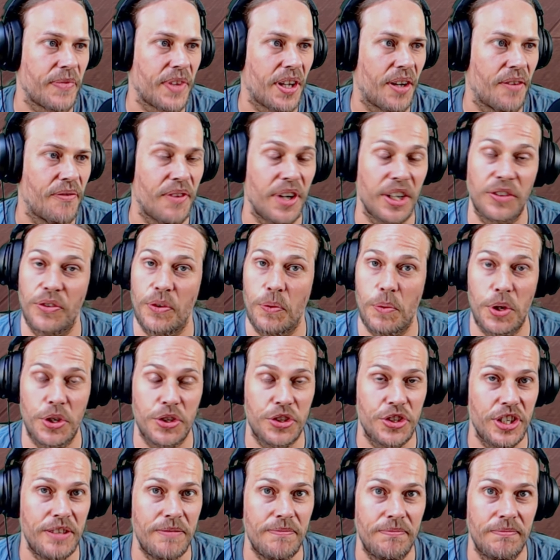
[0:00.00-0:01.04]
thanks for
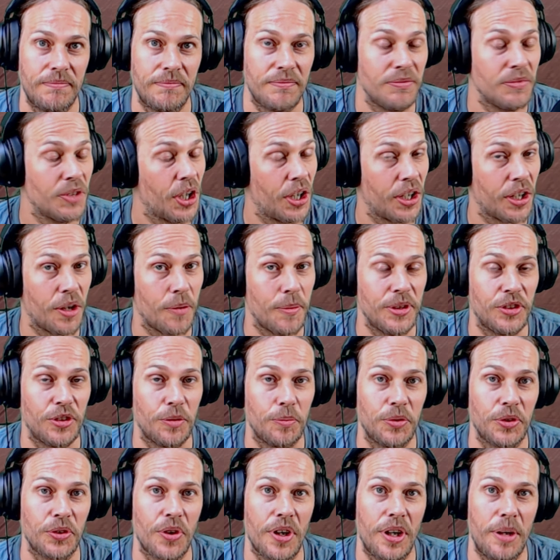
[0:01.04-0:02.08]
watching. Like, comment,
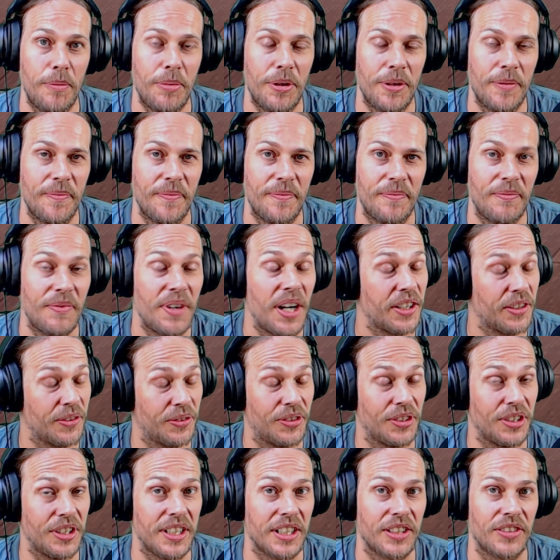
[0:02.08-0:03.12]
subscribe, and I'll see you
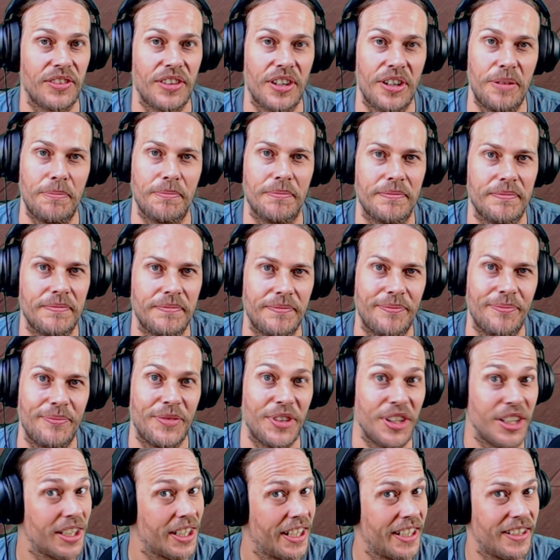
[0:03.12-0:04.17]
next time. See you
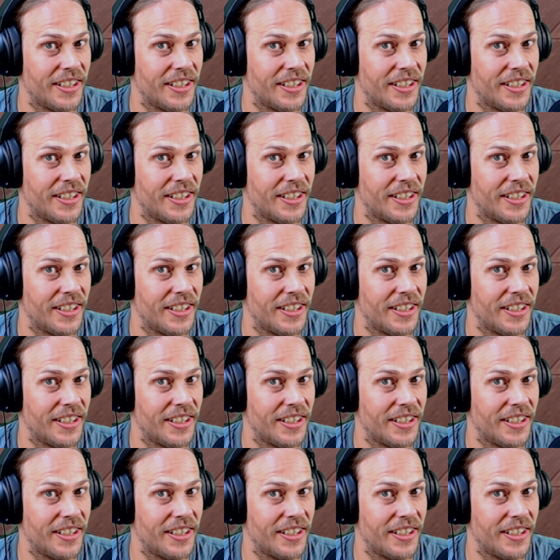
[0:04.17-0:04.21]
later,